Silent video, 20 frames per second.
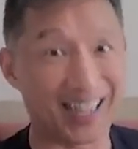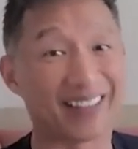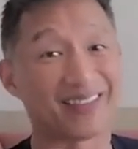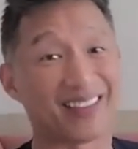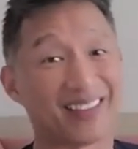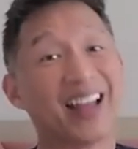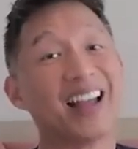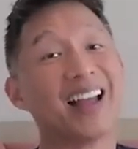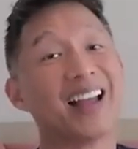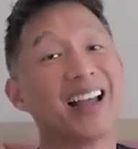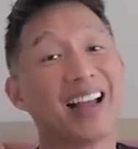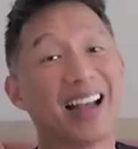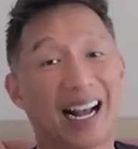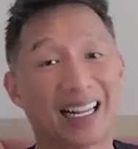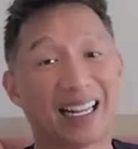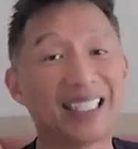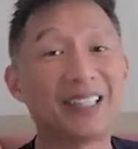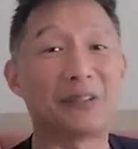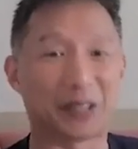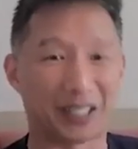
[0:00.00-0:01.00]
And
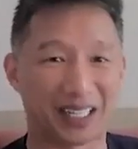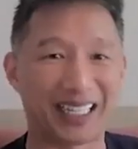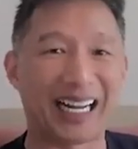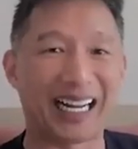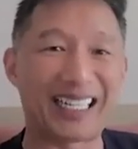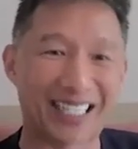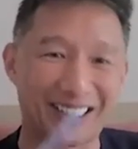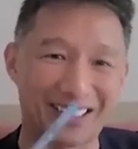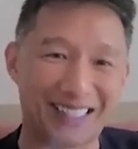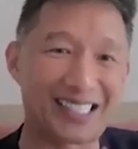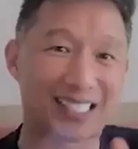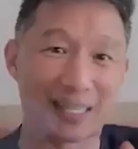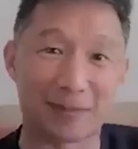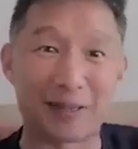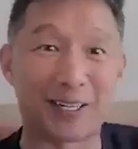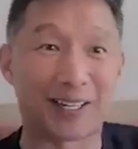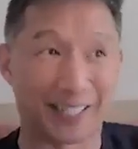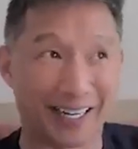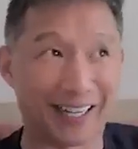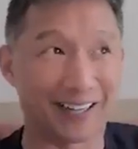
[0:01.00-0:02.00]
I think we're entering a
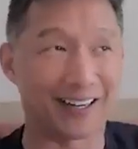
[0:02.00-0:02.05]
similar